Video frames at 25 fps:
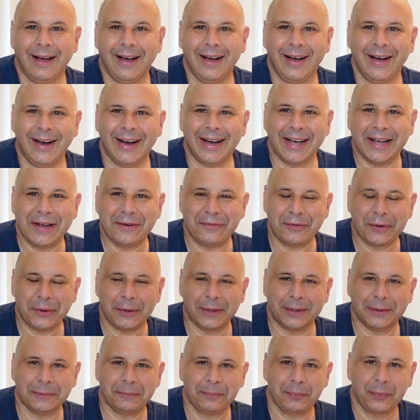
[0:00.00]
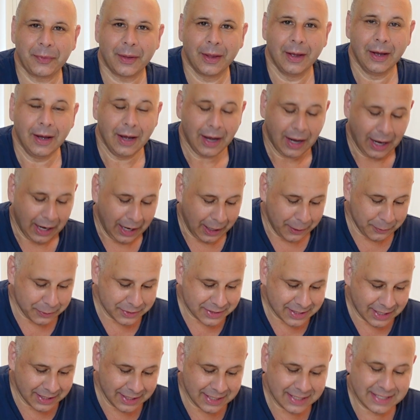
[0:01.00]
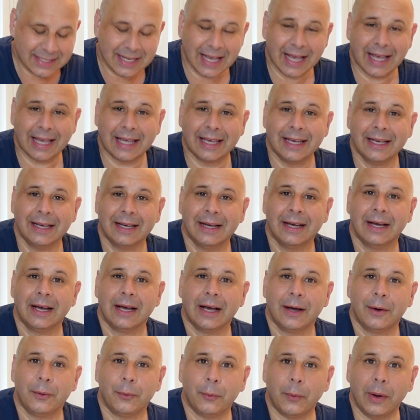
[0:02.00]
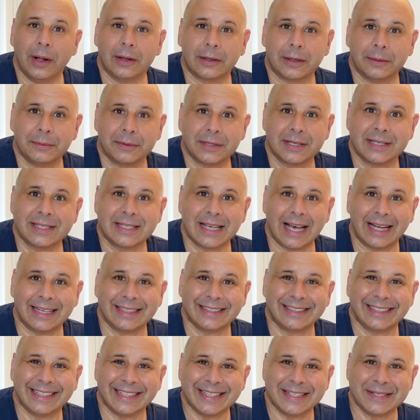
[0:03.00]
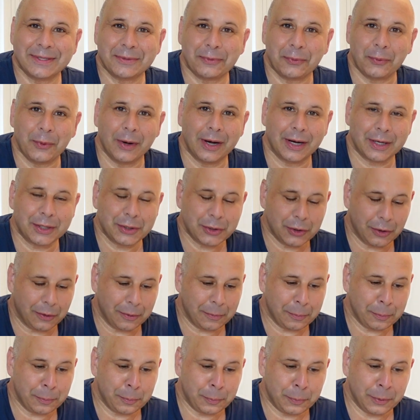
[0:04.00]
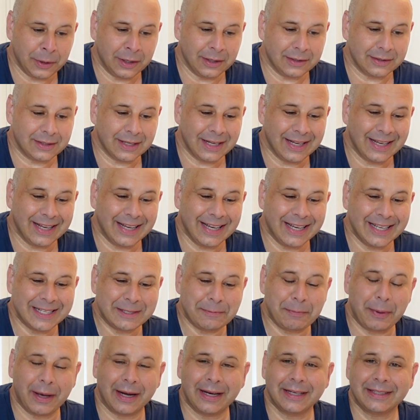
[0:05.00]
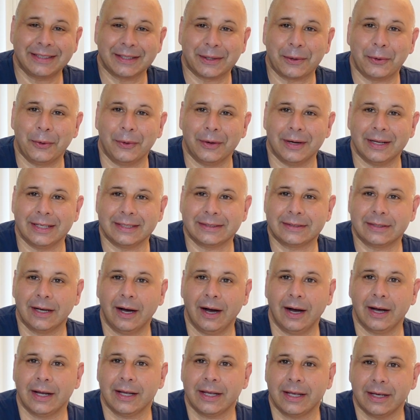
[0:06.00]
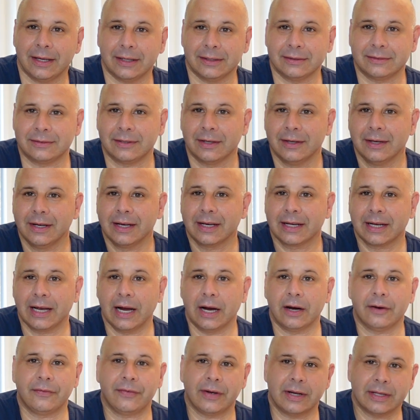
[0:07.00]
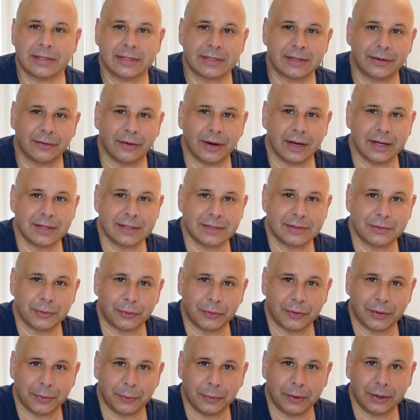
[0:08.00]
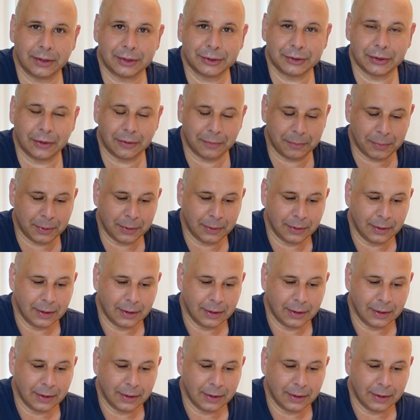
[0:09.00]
Hi everyone. I was going to say welcome to Santa's workshop, but it's better to call it Tahir's Caravanserai Story Workshop.